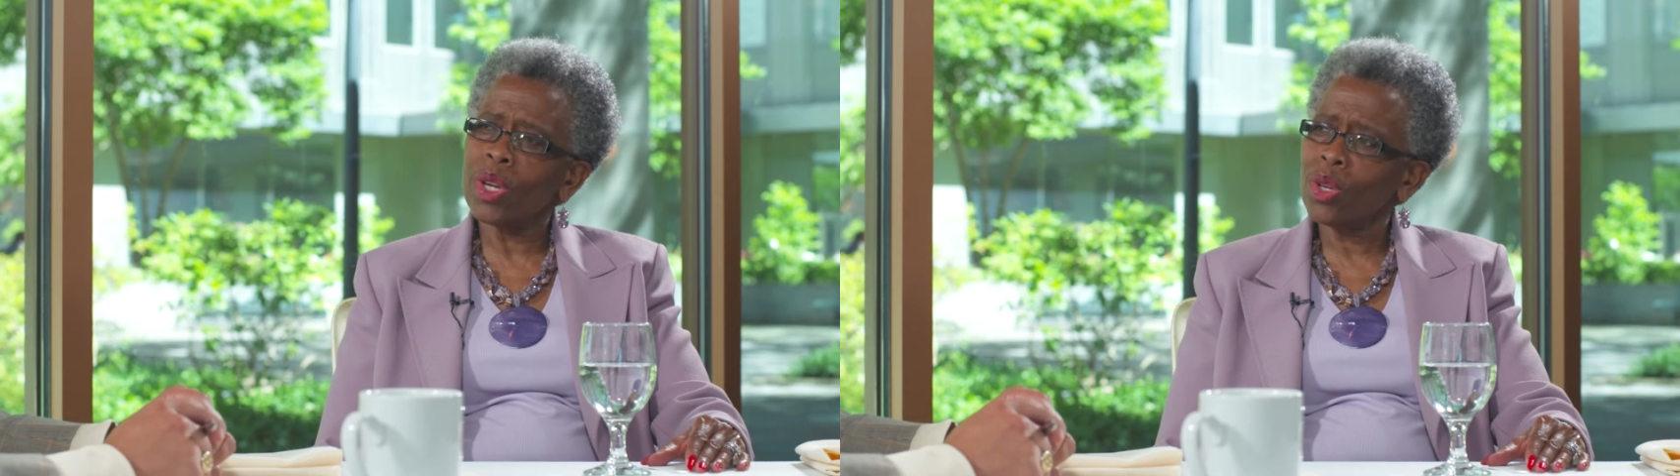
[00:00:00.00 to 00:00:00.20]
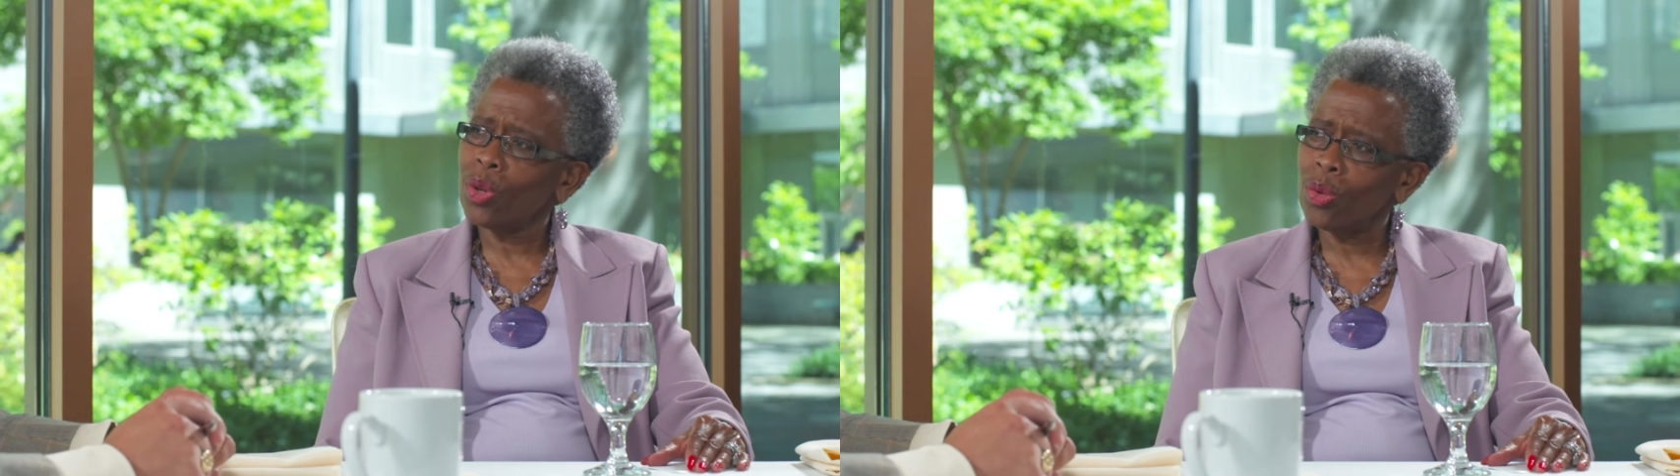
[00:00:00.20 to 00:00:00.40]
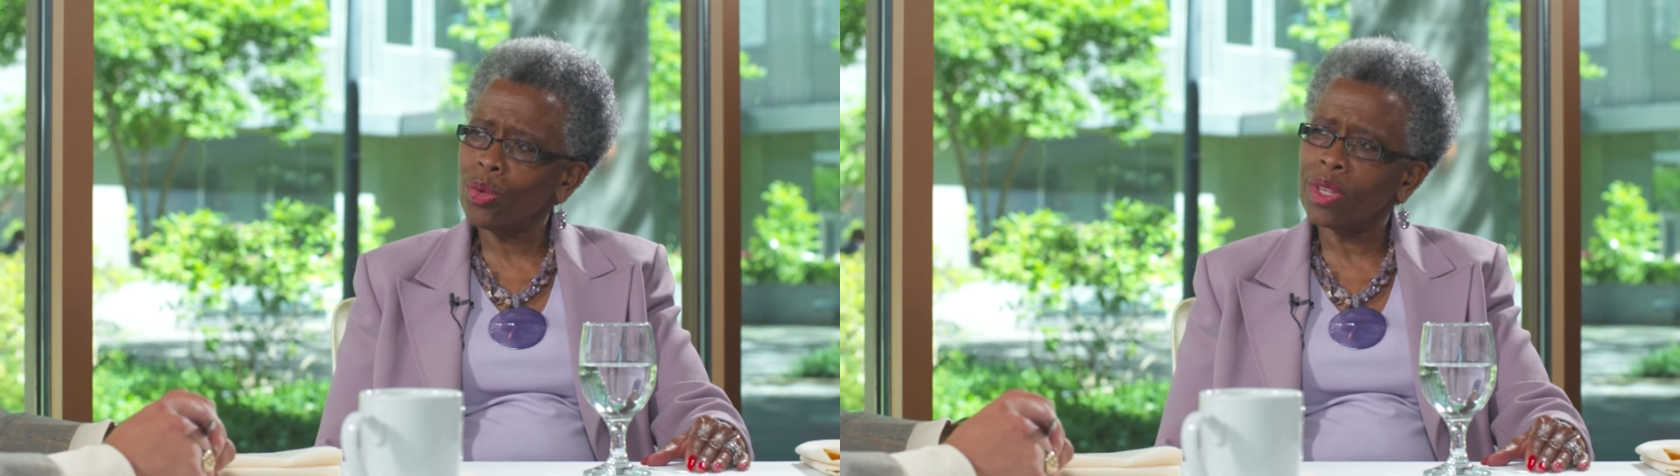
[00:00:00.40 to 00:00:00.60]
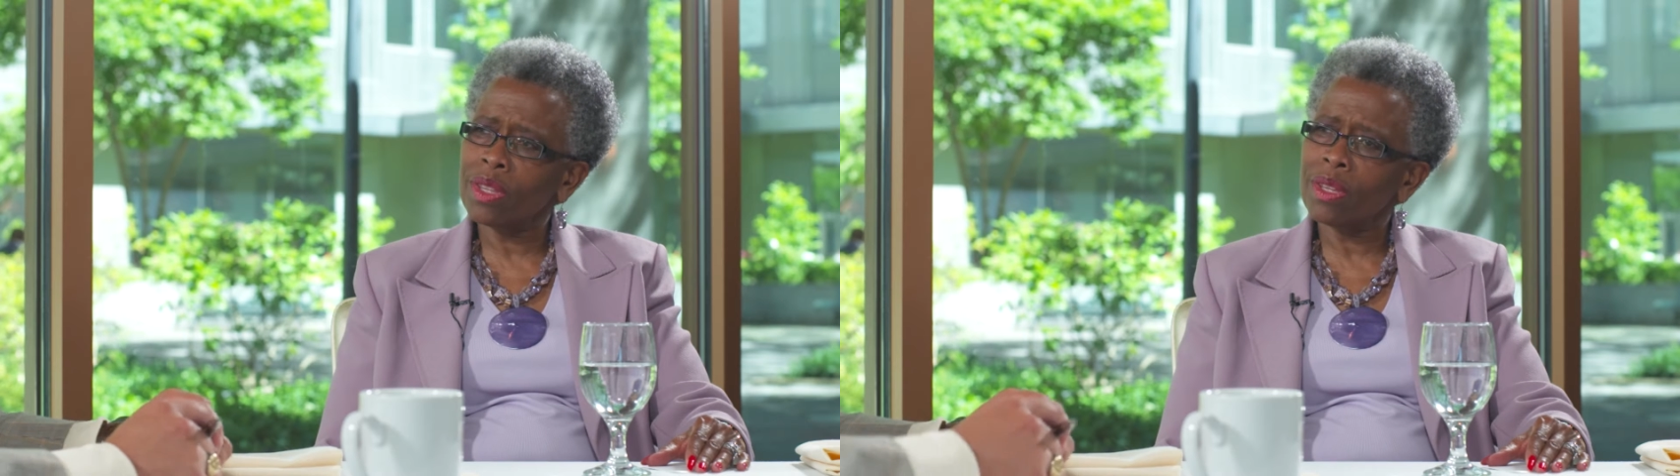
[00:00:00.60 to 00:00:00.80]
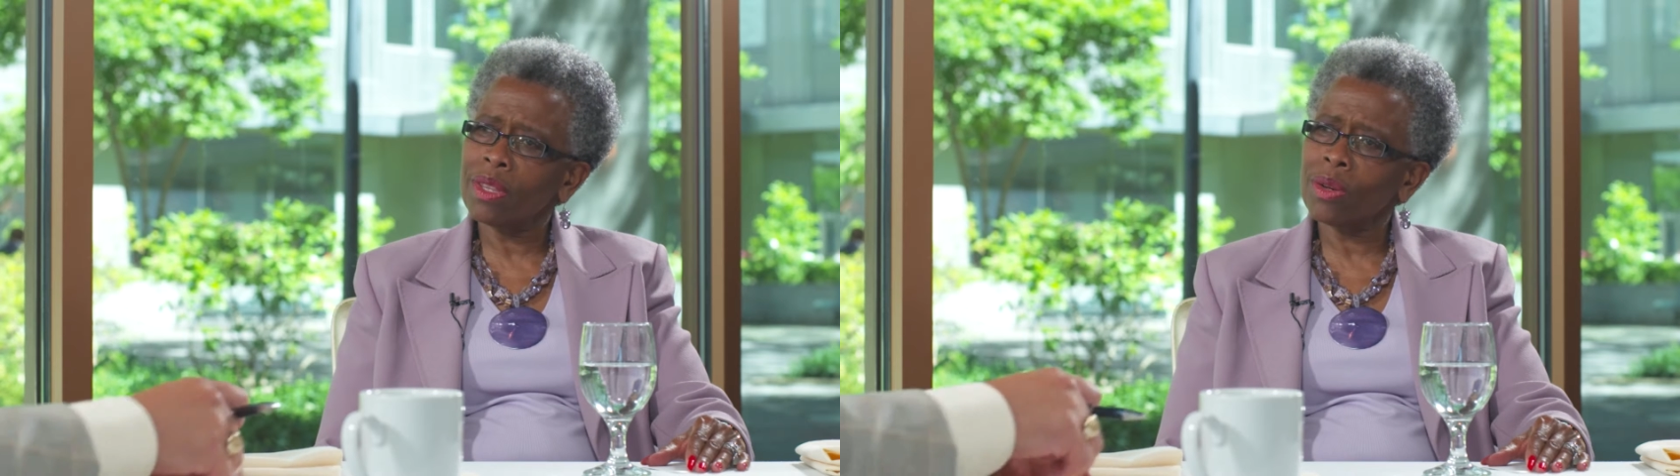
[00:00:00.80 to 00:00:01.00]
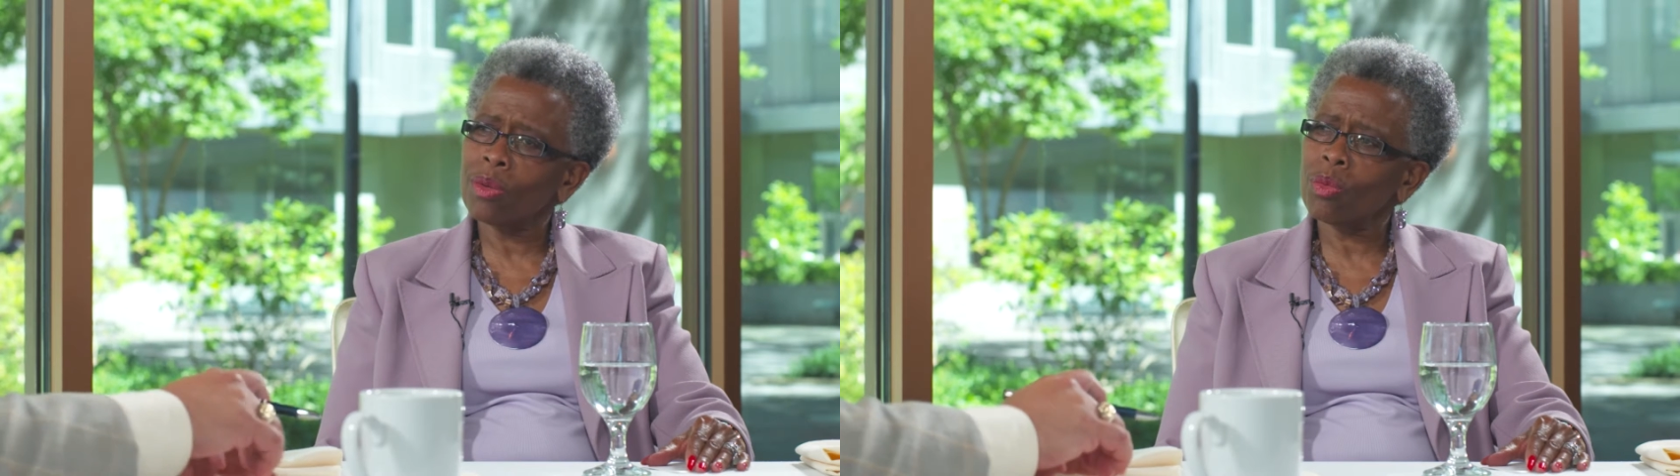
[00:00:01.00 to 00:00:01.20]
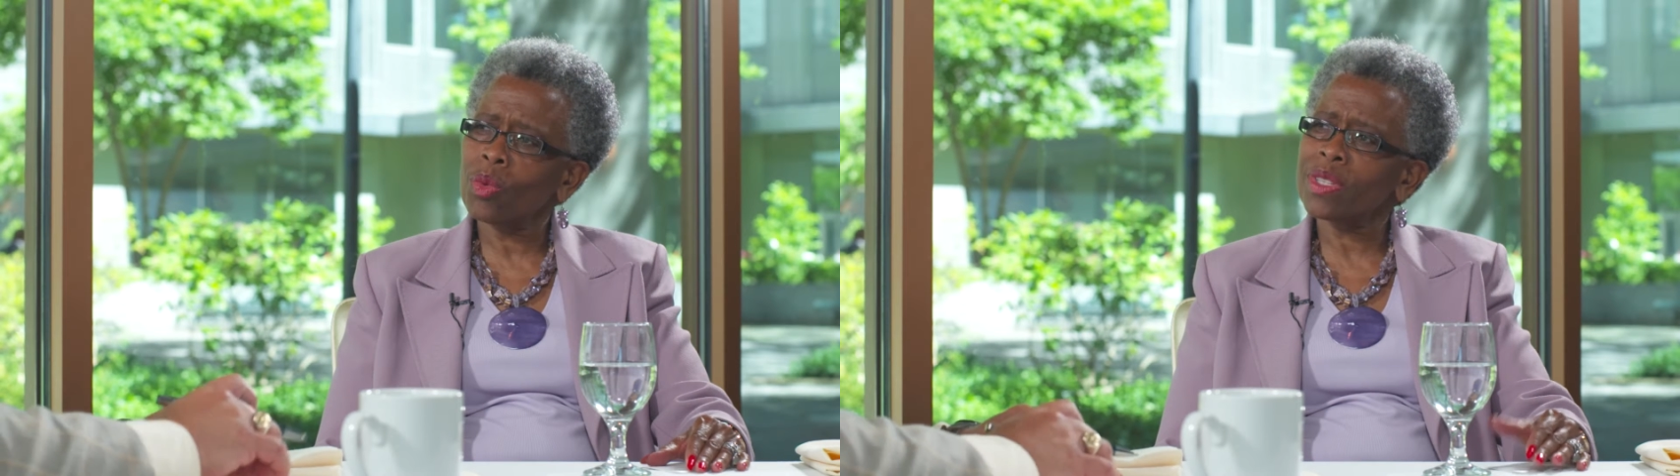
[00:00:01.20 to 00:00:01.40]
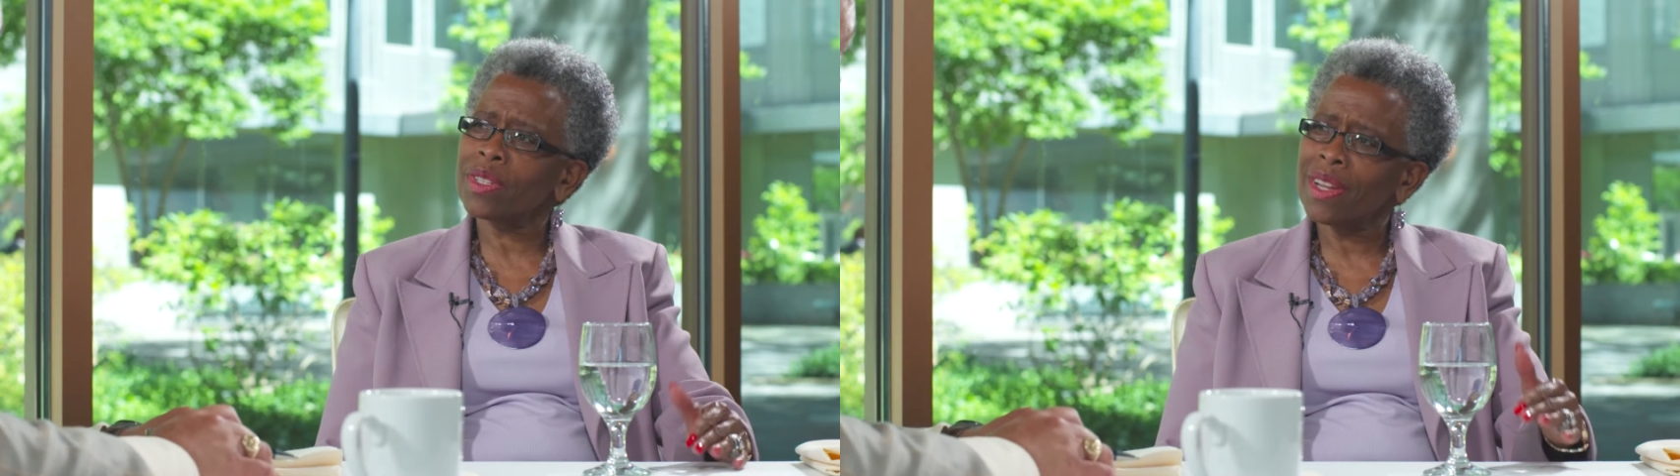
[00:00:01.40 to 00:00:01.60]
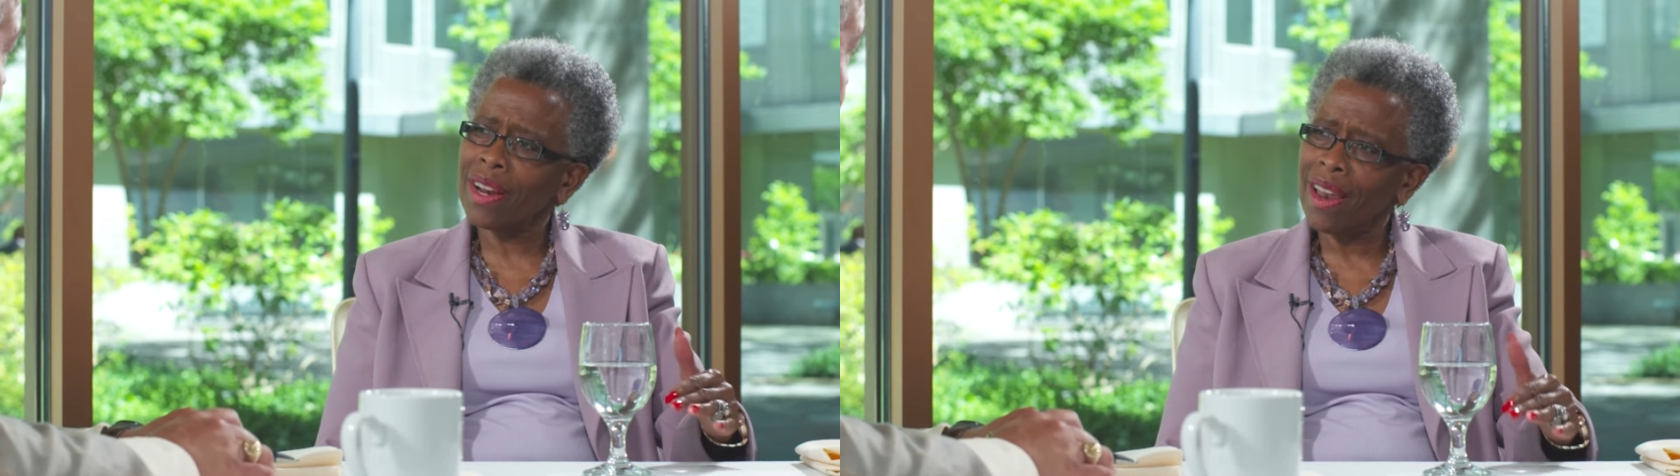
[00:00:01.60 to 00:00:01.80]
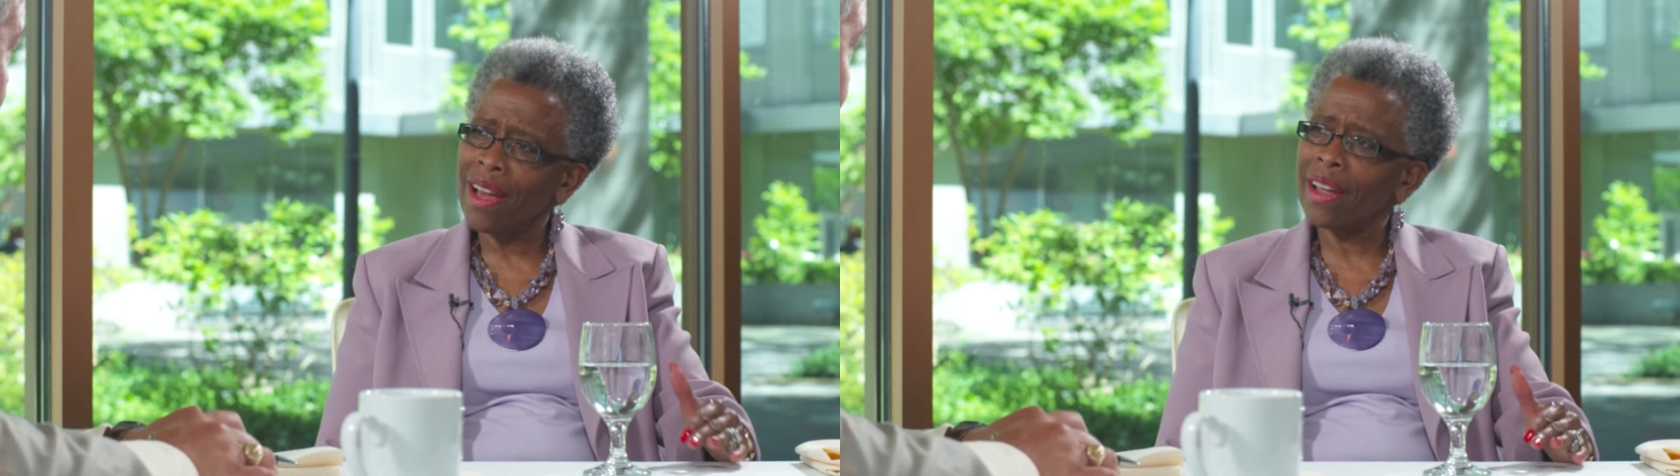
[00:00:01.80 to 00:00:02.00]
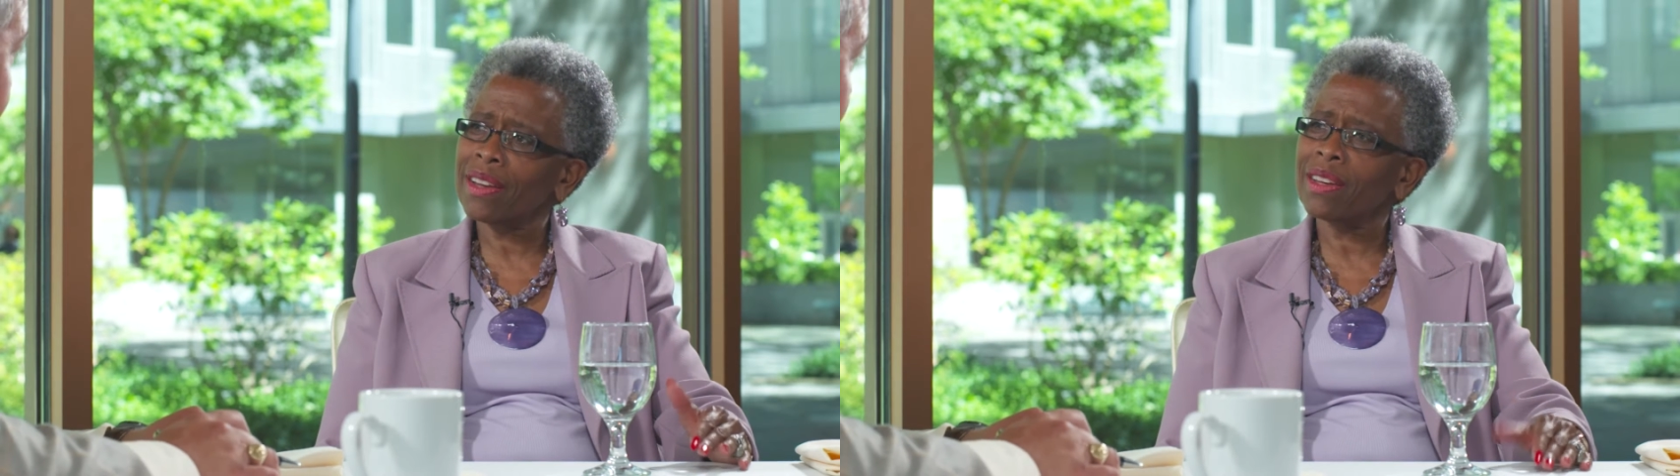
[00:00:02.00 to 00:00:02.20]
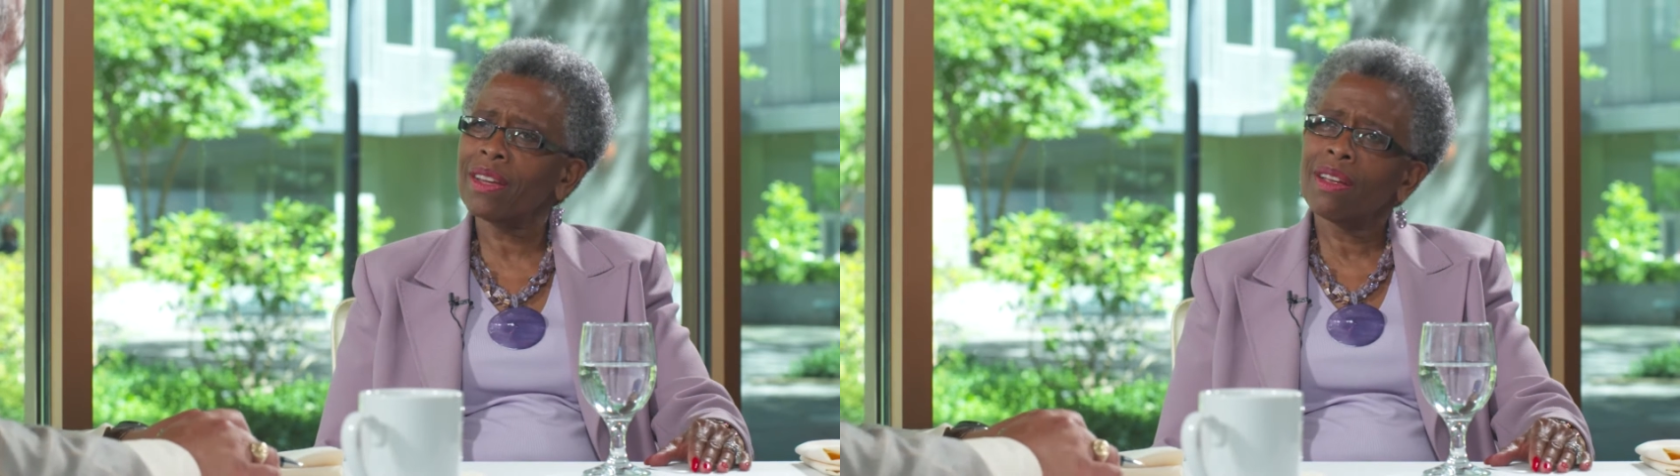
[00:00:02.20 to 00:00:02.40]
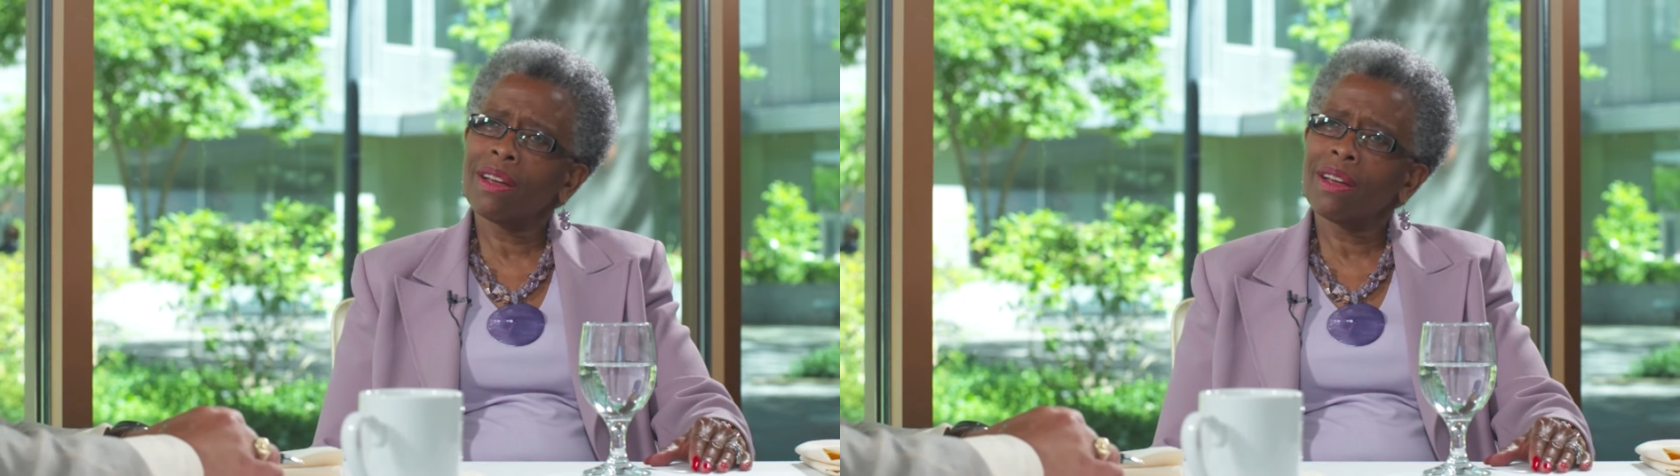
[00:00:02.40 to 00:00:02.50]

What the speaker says: we knew that there was a decline,